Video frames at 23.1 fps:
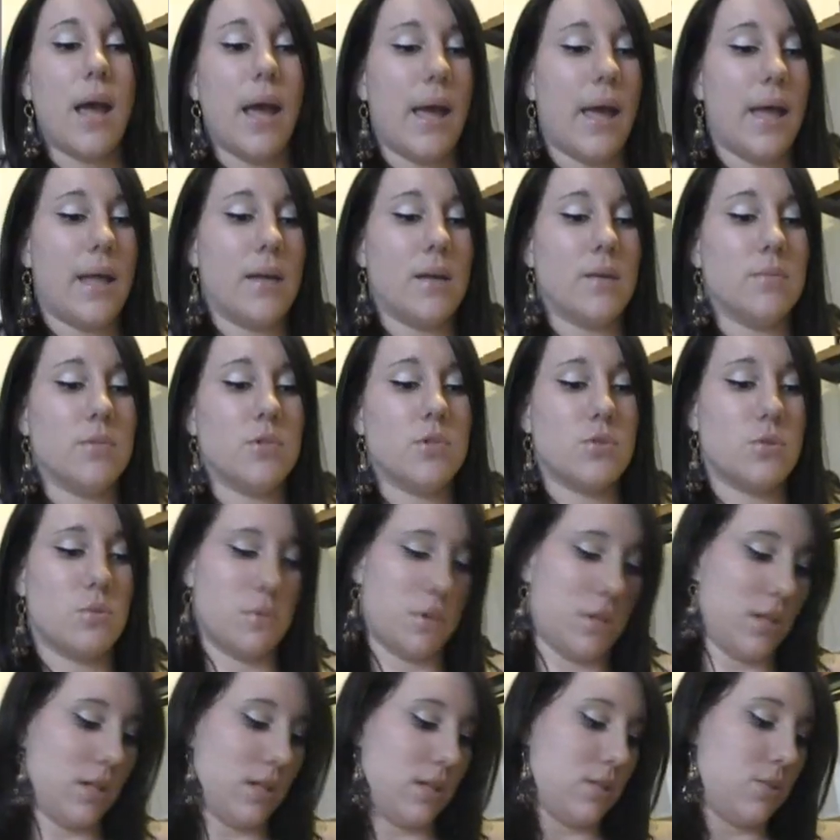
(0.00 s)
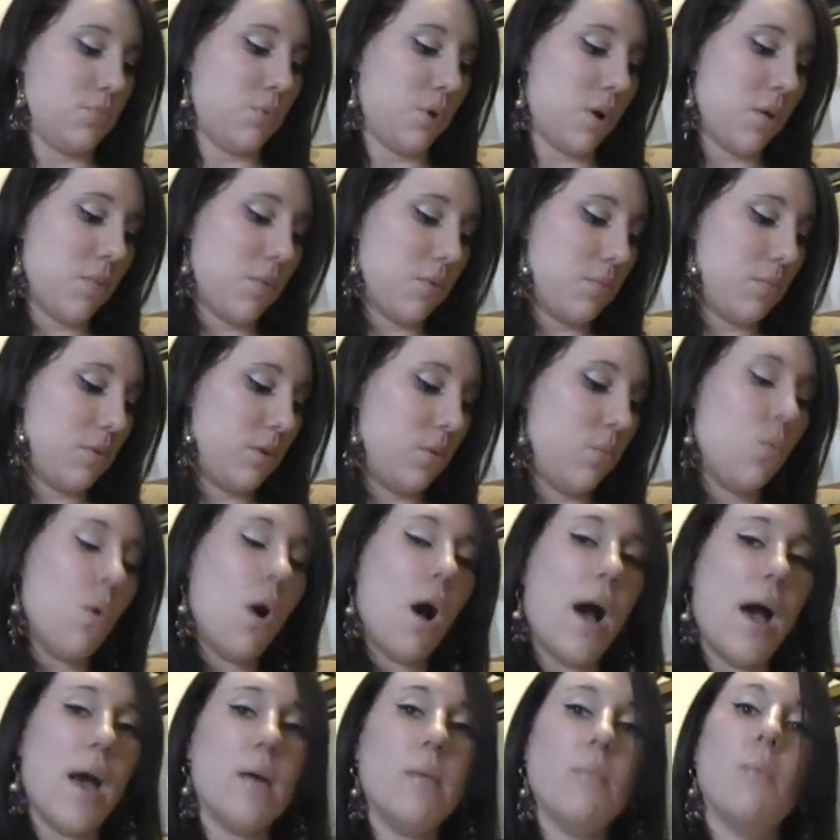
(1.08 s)
And I'm assuming that's probably
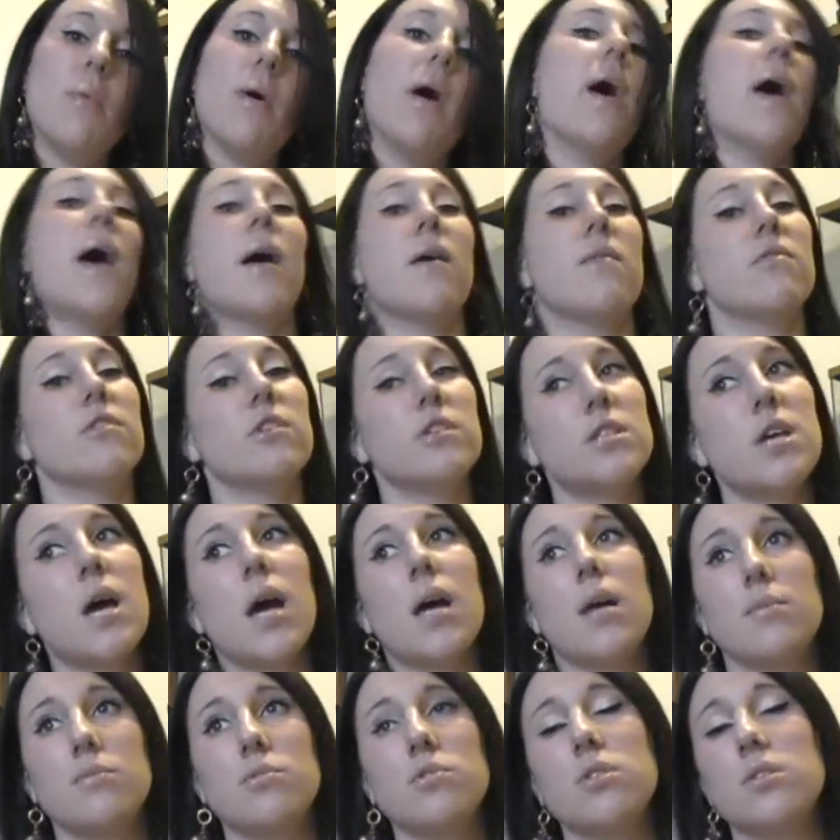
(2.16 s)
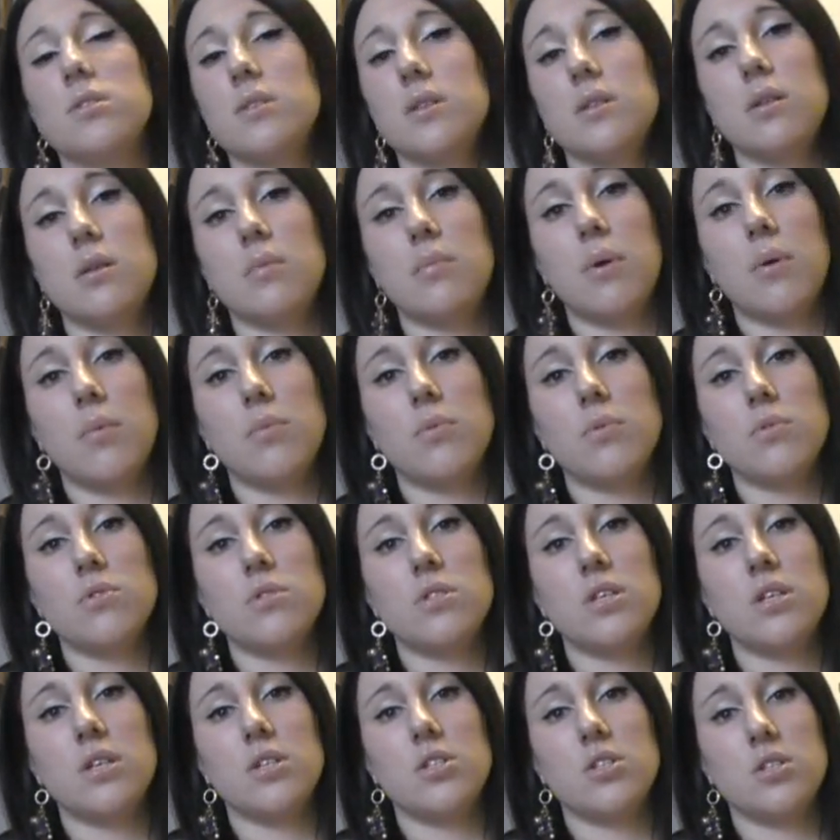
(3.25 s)
why, but every time she's in the bumbo
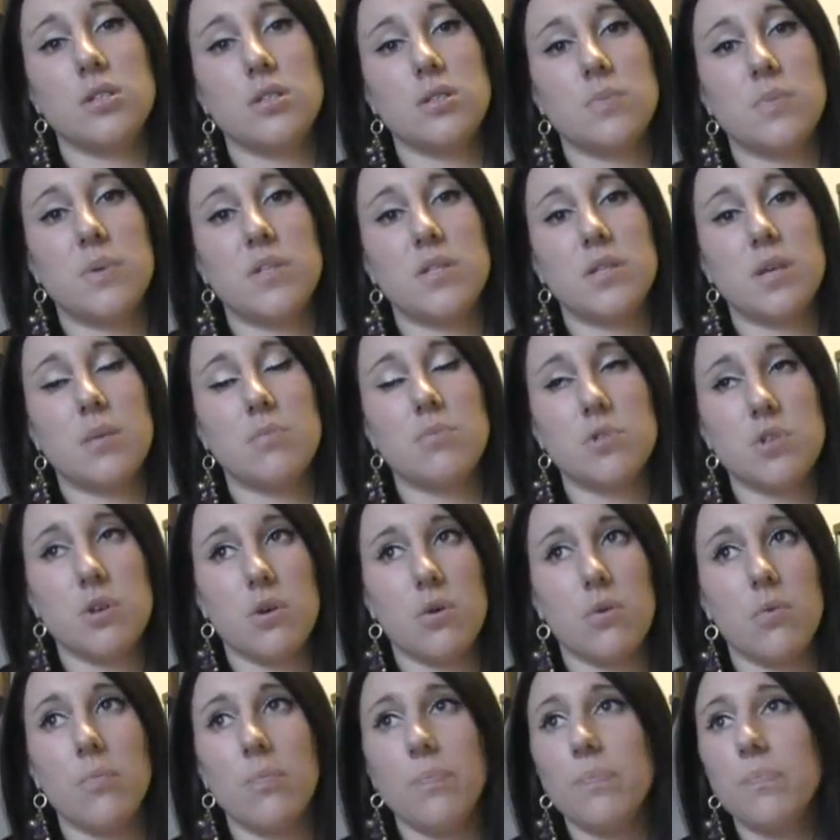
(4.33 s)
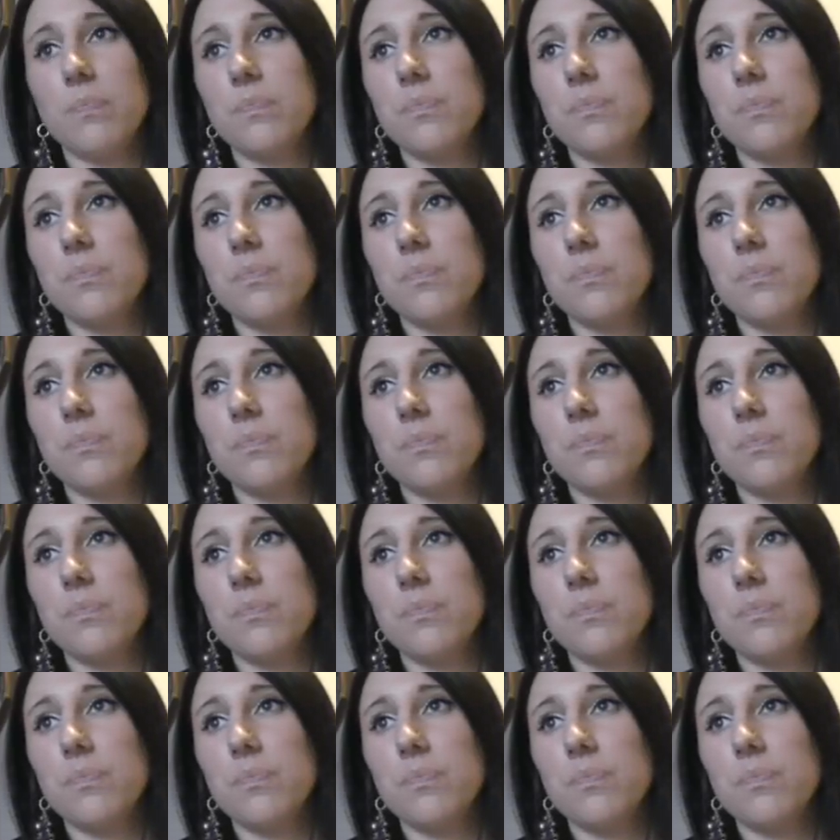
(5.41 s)
seat, she spits up too.